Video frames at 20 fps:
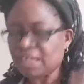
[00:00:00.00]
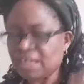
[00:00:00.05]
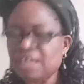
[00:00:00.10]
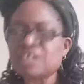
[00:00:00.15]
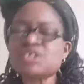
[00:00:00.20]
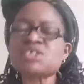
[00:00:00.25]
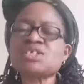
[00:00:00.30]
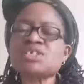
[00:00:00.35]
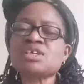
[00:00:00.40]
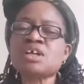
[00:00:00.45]

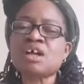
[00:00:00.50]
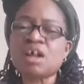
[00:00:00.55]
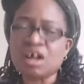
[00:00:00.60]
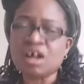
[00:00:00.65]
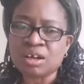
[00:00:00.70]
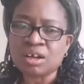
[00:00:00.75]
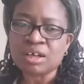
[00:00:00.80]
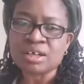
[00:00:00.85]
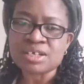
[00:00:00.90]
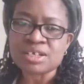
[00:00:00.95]
is
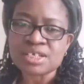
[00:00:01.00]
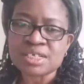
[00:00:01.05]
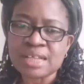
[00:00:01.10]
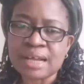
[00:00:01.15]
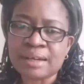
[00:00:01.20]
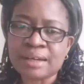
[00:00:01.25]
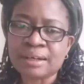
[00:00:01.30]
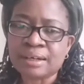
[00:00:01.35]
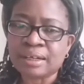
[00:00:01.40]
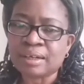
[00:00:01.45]

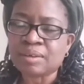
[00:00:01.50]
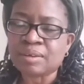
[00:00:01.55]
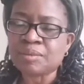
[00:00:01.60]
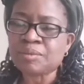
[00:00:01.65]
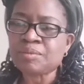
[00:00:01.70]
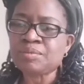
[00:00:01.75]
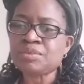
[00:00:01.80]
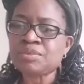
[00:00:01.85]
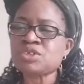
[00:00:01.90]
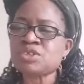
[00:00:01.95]
understanding.
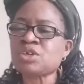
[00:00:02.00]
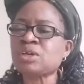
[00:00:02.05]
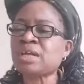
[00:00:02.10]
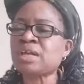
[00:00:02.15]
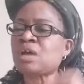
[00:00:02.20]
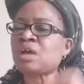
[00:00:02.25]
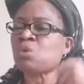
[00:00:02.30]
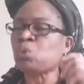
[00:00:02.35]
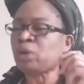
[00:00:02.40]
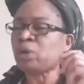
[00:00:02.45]
So
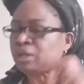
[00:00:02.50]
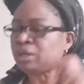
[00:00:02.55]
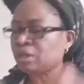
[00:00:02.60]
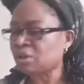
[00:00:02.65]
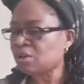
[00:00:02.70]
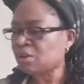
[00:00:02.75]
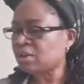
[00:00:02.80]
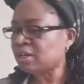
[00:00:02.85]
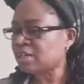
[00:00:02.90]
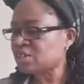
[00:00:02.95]
now we
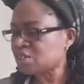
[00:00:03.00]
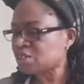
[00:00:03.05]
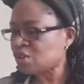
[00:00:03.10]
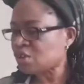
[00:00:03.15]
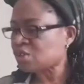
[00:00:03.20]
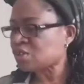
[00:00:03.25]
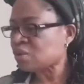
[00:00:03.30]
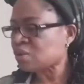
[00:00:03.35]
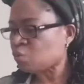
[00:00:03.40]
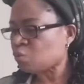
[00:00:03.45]
know the
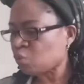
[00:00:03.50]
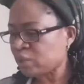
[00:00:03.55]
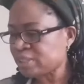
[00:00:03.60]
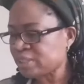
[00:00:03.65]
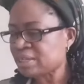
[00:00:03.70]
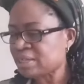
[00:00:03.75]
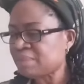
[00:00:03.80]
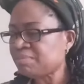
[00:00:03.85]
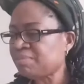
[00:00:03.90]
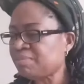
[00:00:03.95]
source of
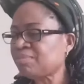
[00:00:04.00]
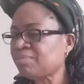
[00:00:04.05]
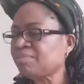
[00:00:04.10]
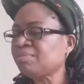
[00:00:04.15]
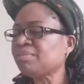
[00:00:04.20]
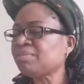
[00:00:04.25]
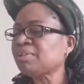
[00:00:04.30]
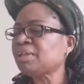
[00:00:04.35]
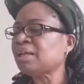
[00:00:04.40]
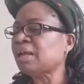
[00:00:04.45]
wisdom,
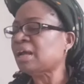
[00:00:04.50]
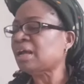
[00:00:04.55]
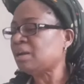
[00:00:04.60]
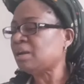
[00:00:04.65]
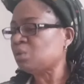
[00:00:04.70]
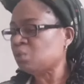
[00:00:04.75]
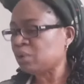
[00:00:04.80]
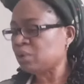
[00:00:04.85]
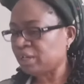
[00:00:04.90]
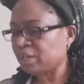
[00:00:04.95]

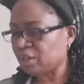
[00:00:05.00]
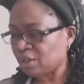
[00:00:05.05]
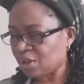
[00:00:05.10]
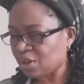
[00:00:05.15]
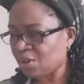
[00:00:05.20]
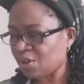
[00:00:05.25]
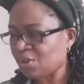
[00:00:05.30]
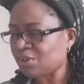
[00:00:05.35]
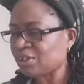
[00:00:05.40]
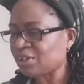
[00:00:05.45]
and we
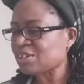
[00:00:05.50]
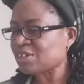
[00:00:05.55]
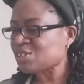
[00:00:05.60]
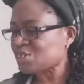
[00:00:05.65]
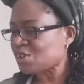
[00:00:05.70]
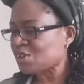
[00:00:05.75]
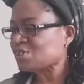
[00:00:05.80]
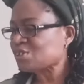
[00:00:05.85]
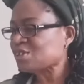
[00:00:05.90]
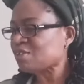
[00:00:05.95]
know the
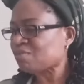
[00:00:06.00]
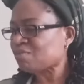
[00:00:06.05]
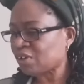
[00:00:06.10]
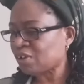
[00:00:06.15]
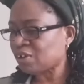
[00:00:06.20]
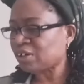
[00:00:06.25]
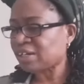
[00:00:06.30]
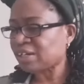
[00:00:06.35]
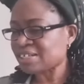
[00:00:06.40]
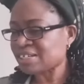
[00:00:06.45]
source
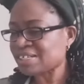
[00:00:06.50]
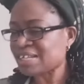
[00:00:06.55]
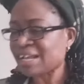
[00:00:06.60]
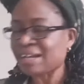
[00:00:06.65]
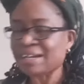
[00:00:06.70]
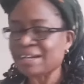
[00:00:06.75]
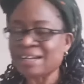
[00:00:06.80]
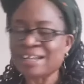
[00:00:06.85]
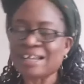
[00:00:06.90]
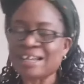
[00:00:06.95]
of
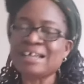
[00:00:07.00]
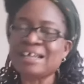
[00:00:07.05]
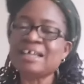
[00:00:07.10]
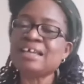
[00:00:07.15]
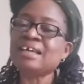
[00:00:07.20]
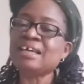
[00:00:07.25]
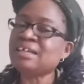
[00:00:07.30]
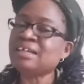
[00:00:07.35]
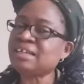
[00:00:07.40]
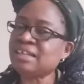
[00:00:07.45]
understanding.
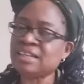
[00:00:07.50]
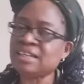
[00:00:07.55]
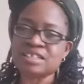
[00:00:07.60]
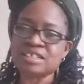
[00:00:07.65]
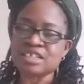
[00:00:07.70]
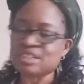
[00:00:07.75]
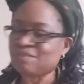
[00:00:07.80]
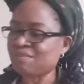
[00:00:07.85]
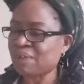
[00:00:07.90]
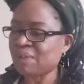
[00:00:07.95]

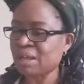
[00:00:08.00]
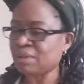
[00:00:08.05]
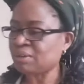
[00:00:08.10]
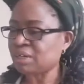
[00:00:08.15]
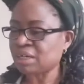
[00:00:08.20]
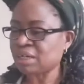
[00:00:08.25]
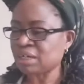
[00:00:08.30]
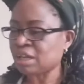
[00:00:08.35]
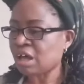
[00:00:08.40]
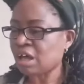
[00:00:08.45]
It is
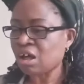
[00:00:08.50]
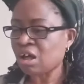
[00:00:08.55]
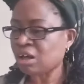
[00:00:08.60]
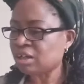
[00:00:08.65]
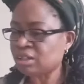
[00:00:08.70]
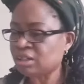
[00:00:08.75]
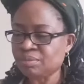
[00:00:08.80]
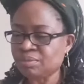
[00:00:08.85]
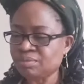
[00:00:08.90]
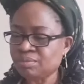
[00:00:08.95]
found in
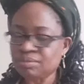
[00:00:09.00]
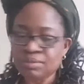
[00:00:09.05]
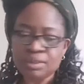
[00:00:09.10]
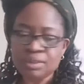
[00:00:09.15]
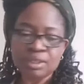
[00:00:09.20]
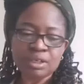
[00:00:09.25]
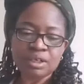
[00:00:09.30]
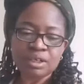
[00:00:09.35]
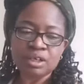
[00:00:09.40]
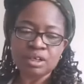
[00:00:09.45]
God,
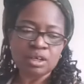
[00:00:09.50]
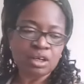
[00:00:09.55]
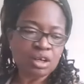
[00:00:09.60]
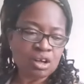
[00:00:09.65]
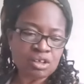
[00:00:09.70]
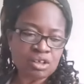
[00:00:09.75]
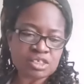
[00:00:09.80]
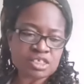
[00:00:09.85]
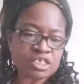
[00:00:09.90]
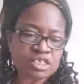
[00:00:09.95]

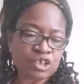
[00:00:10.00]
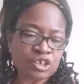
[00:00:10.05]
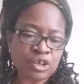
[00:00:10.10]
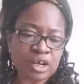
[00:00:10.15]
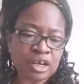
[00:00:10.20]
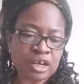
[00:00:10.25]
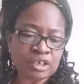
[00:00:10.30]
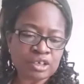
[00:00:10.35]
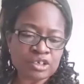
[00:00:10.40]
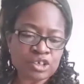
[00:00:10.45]
not in
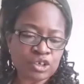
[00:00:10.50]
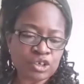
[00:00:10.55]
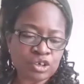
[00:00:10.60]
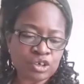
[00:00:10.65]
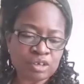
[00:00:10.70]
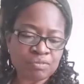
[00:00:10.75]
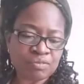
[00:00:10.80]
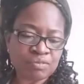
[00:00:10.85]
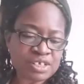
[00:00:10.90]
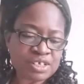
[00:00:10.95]
your
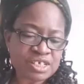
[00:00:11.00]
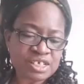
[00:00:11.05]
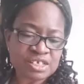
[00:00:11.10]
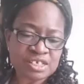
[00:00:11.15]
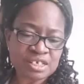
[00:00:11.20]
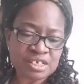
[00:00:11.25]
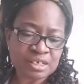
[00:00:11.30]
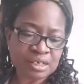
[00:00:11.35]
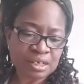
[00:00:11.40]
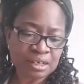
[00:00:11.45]

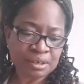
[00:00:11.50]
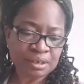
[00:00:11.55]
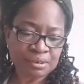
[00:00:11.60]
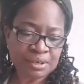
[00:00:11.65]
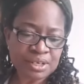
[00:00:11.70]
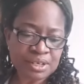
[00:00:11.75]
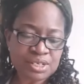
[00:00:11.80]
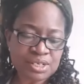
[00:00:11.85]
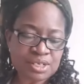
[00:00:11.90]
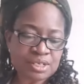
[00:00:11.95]
university
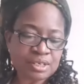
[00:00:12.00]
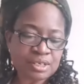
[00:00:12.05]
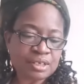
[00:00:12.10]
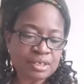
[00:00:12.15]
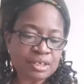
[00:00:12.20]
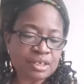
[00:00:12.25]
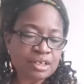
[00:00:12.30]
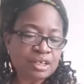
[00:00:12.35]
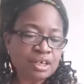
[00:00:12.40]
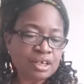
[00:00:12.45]
degrees,
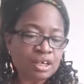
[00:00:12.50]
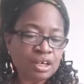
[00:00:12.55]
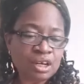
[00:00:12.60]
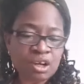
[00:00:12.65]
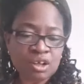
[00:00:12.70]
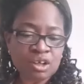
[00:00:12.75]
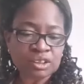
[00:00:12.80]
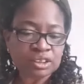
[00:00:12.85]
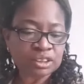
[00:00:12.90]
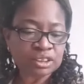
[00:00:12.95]

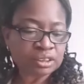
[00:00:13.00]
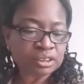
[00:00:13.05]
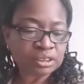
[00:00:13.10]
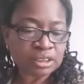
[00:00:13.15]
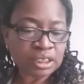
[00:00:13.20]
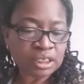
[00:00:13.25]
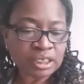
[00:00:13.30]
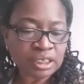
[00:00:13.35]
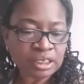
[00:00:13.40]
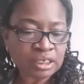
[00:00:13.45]
not
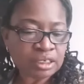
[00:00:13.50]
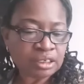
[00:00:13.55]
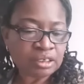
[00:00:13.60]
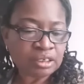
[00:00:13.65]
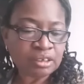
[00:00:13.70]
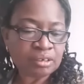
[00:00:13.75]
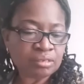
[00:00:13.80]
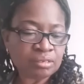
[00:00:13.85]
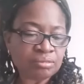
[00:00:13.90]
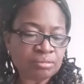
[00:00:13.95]

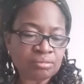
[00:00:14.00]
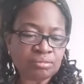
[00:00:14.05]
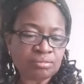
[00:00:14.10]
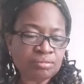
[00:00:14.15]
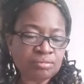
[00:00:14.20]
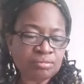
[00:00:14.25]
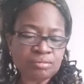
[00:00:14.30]
in